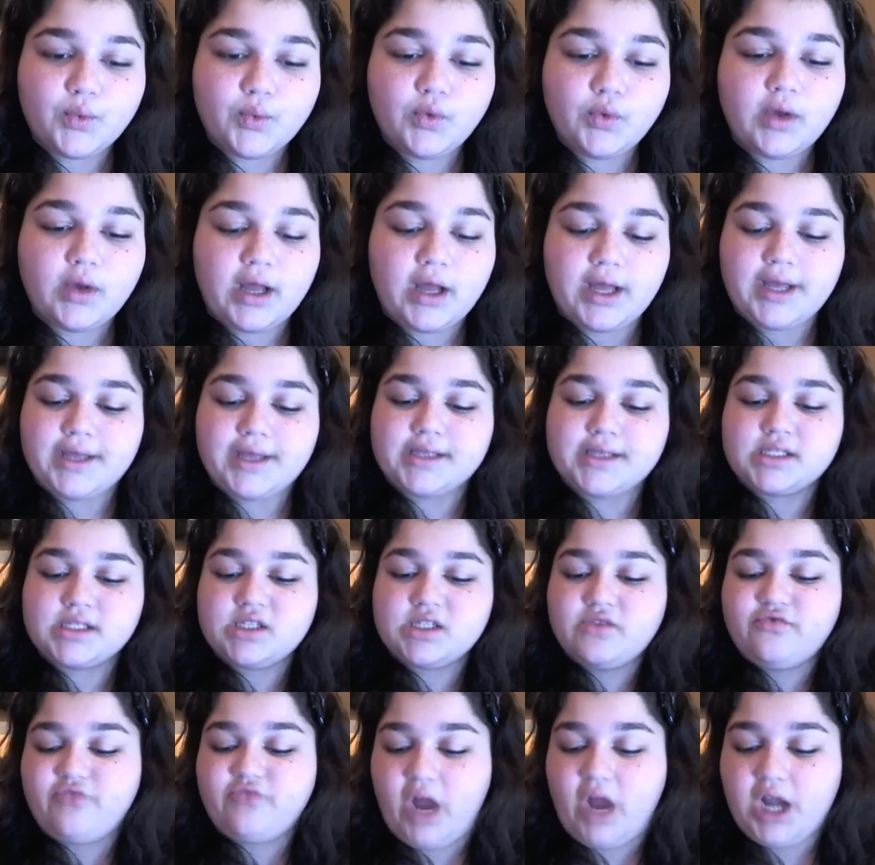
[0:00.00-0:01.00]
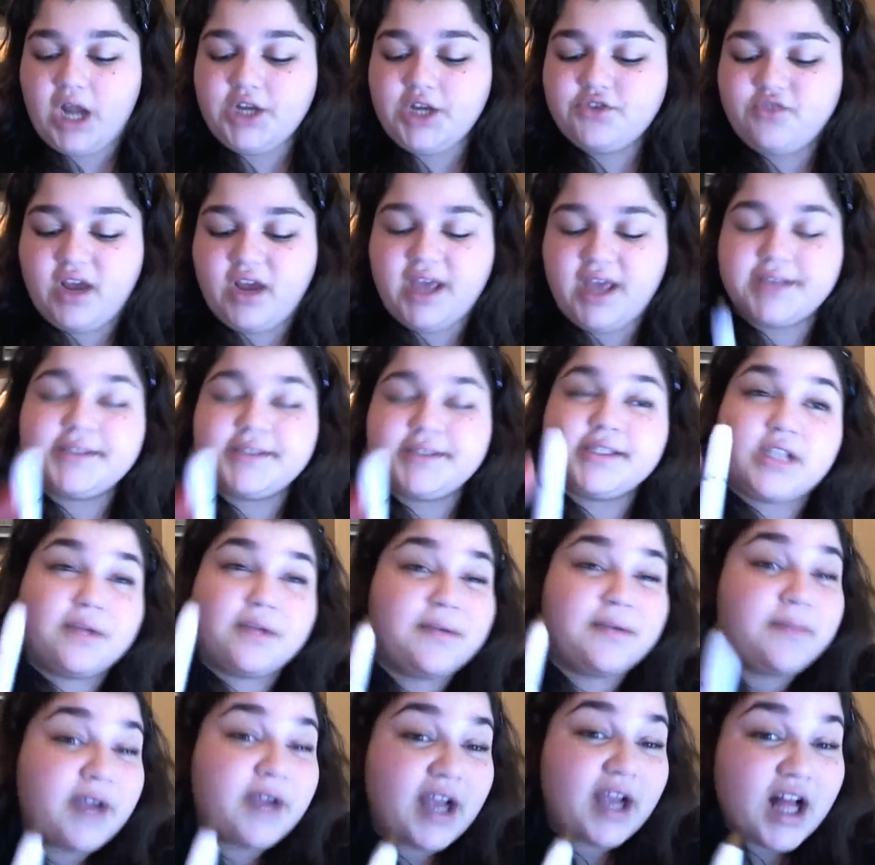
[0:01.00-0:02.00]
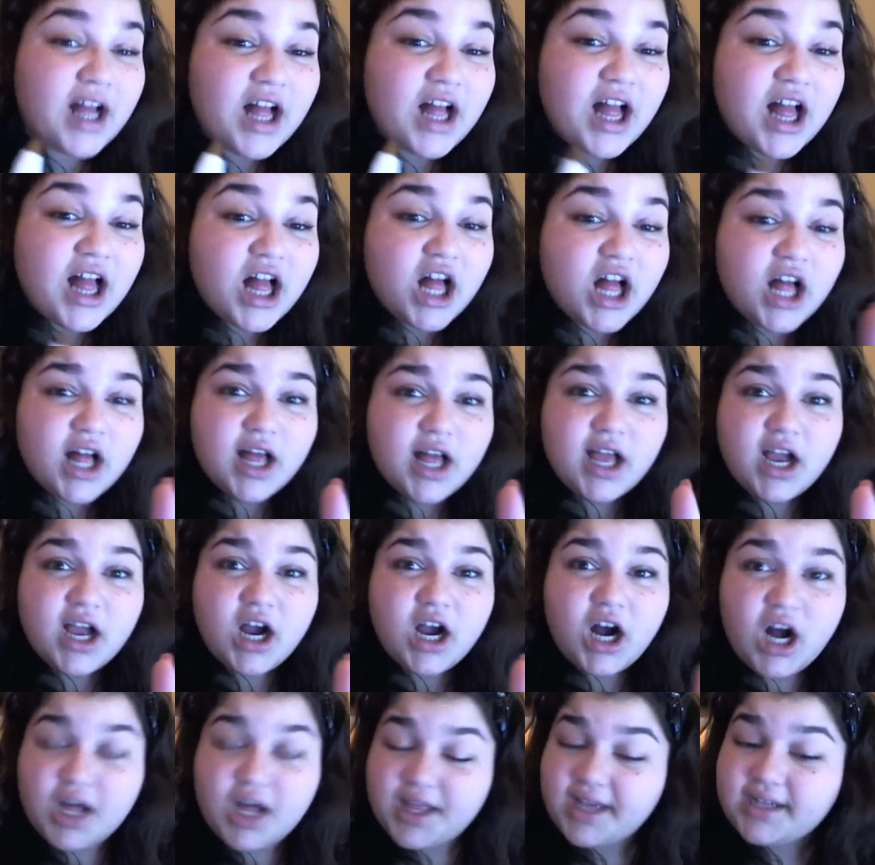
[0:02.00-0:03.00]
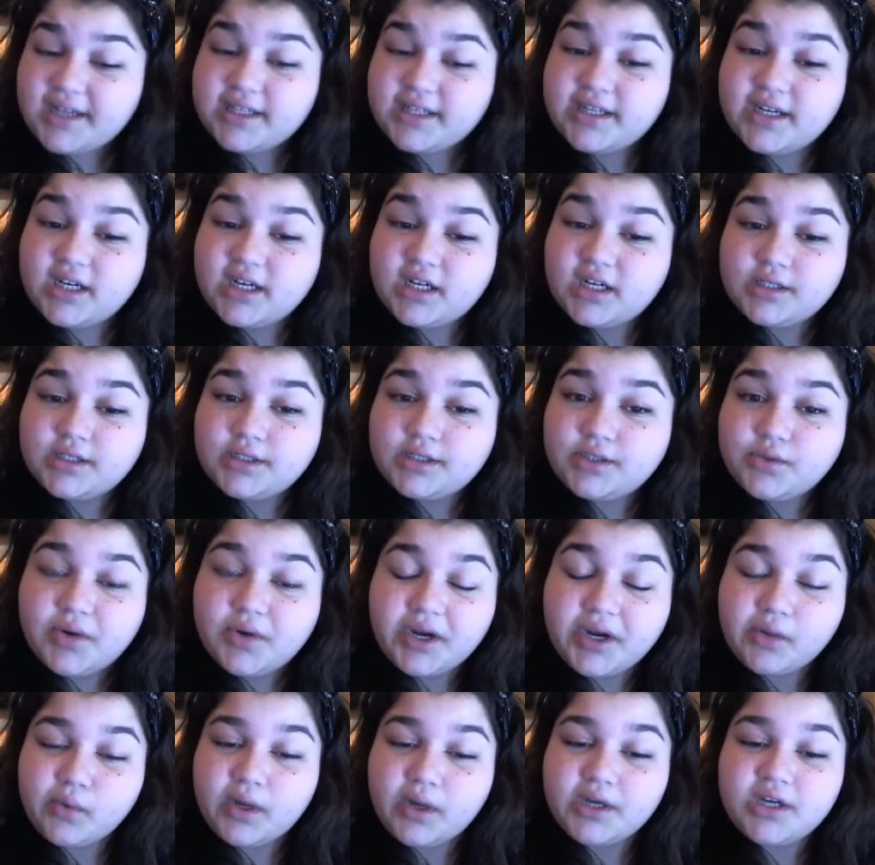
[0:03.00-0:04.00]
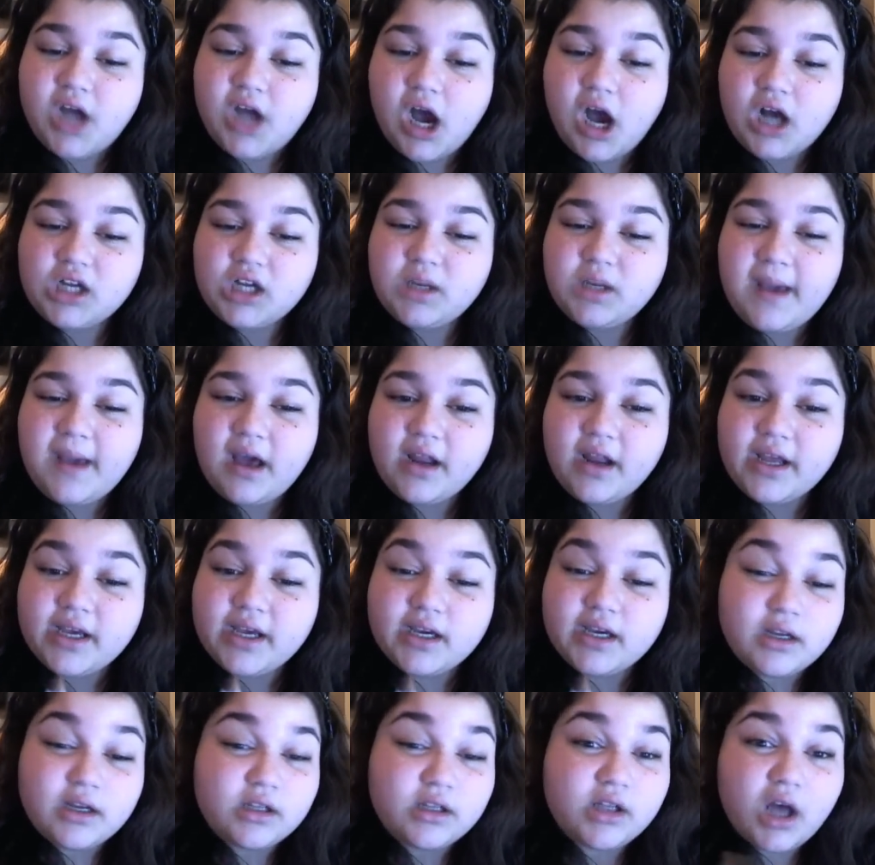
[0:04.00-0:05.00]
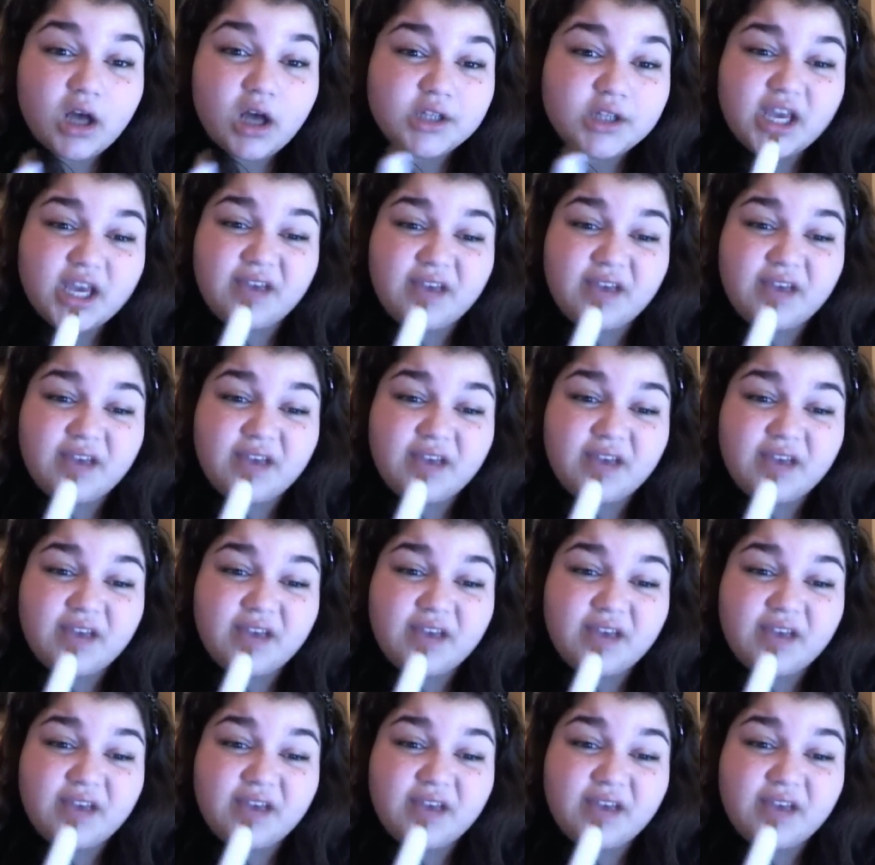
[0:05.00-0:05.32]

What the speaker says: It was french fries, because I remember All That Glitters 21 talked about it a long